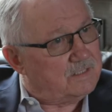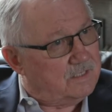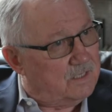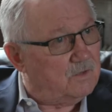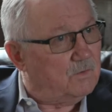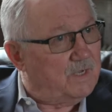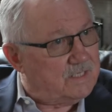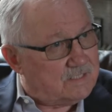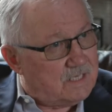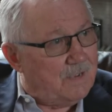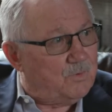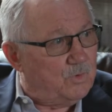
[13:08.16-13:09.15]
the other way. It
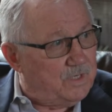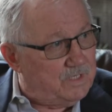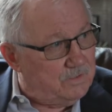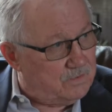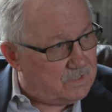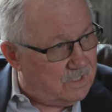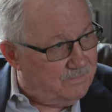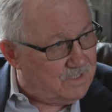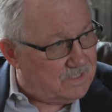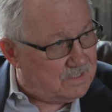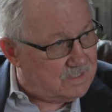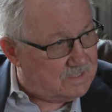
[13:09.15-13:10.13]
stopped Rio Nido
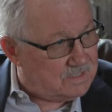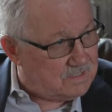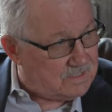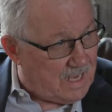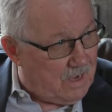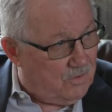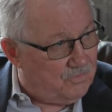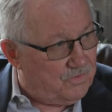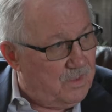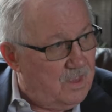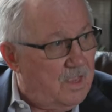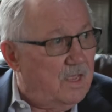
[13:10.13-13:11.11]
coming south,
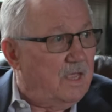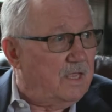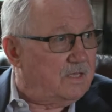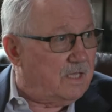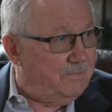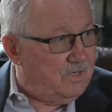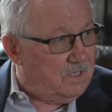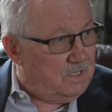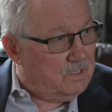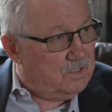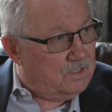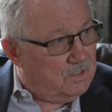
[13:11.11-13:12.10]

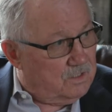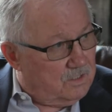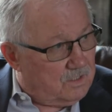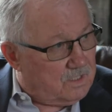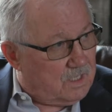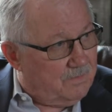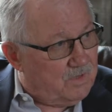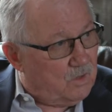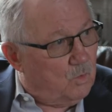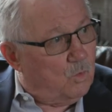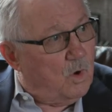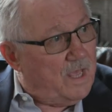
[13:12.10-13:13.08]
coming
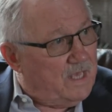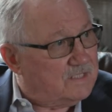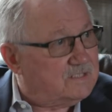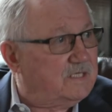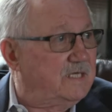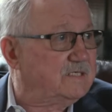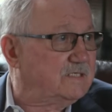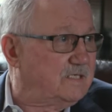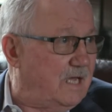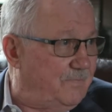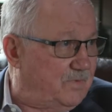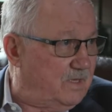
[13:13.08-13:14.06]
west. It
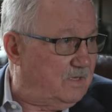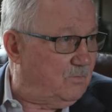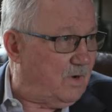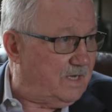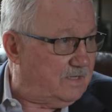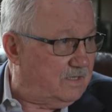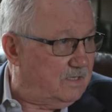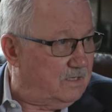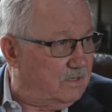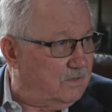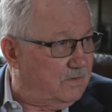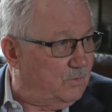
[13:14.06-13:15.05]
stopped right
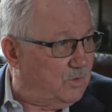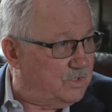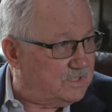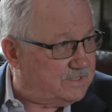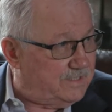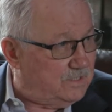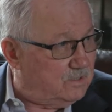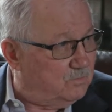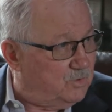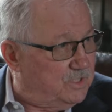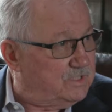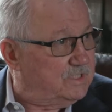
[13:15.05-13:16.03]
there where the steel
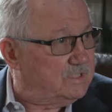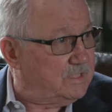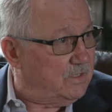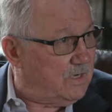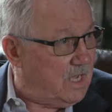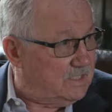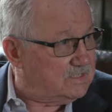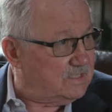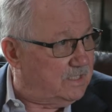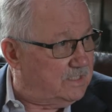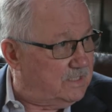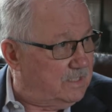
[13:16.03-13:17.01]
bridge is there,
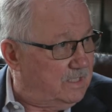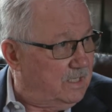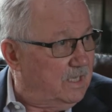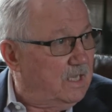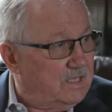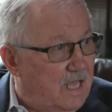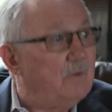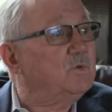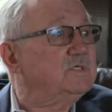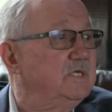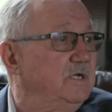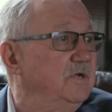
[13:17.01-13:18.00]
Hacienda. That
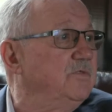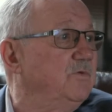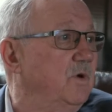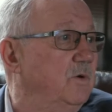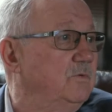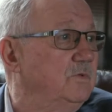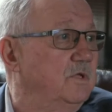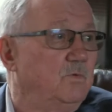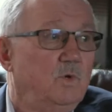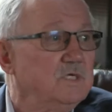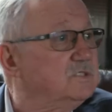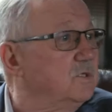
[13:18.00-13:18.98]
was the end of the road. There
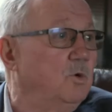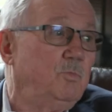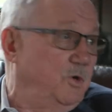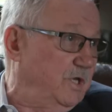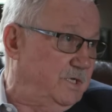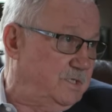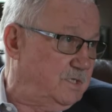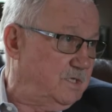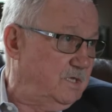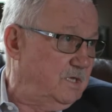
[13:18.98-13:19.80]
was no bridge.